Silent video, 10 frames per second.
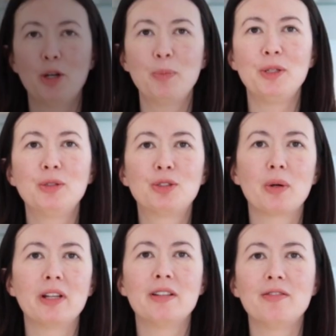hope you
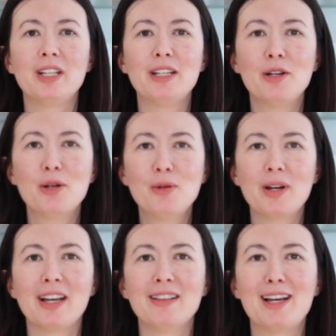enjoyed the video
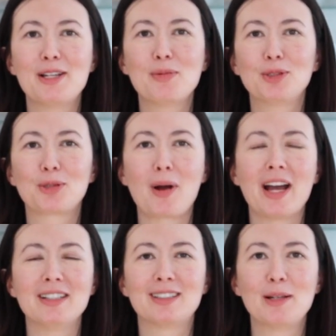and that you will
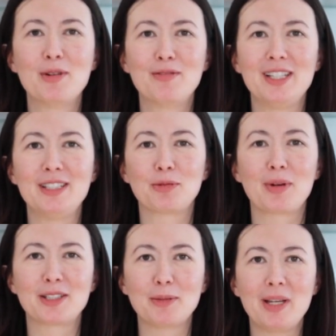try some of these
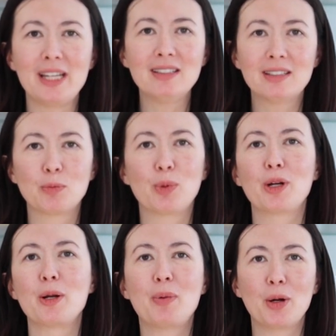recipes. We're
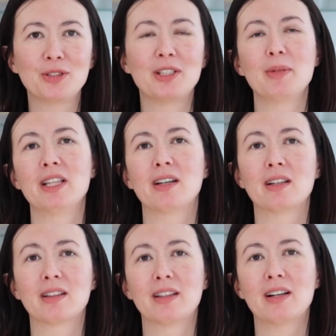gonna post them
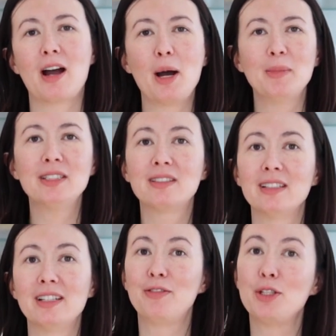in the comments,
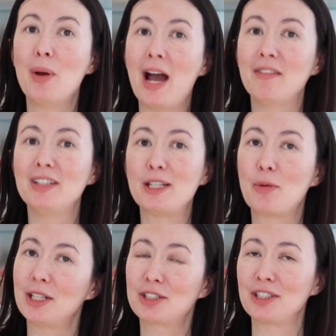and if you have any
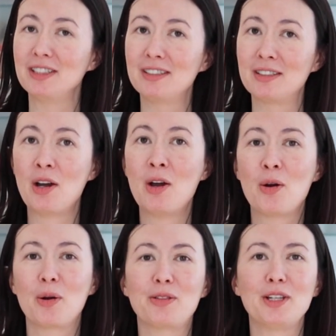questions
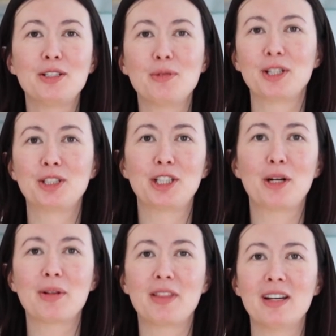or things you wanna
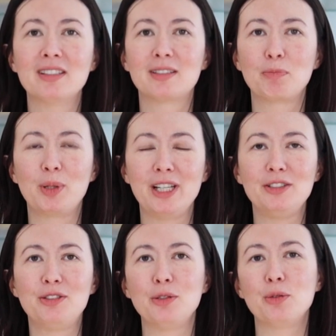share with us,
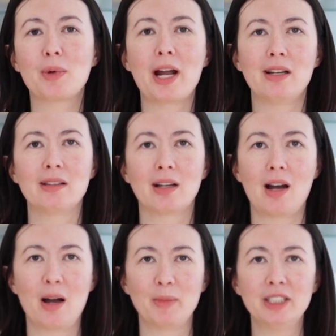please do write in the
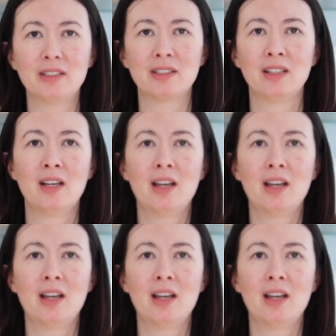comments.